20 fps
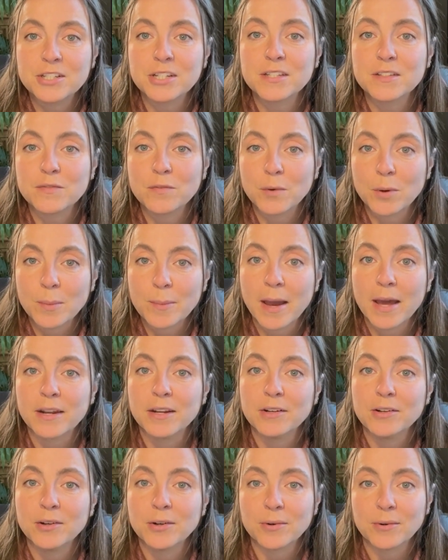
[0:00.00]
is
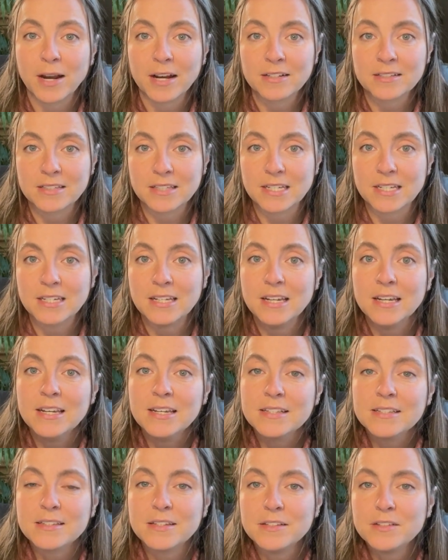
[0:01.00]
formatted correctly.
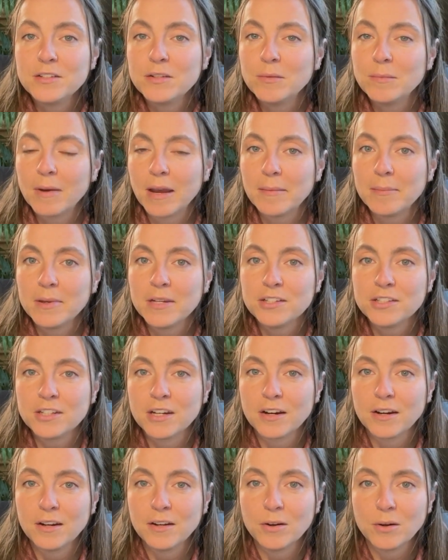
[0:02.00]
Since you might be
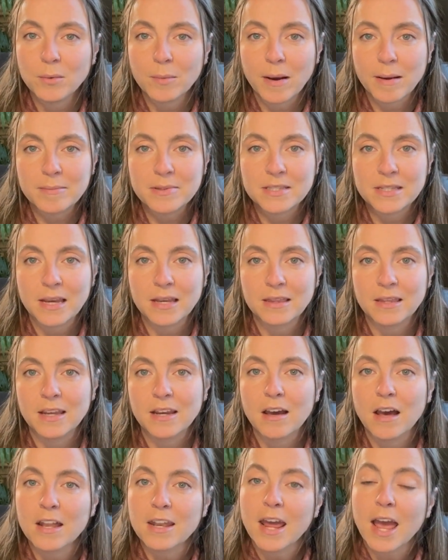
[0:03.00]
sharing your website
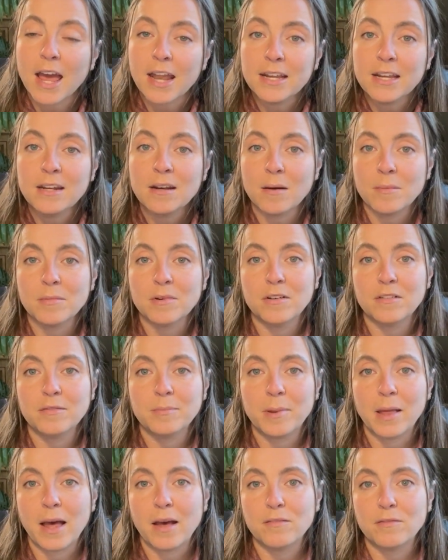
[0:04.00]
link on any number of
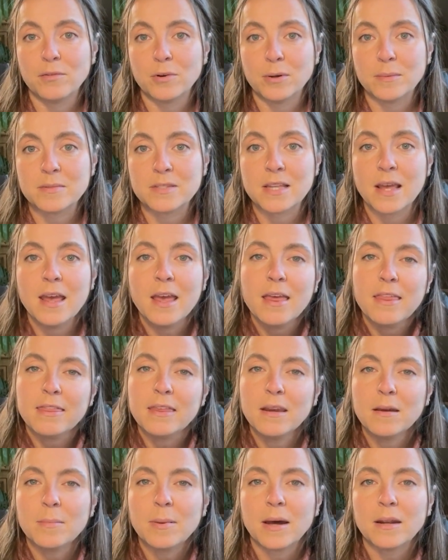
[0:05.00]
platforms,
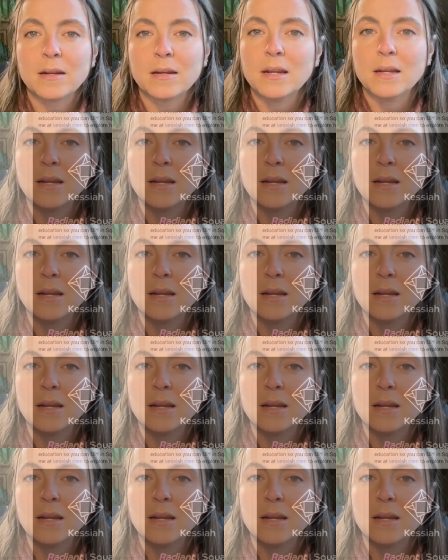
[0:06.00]
think about it.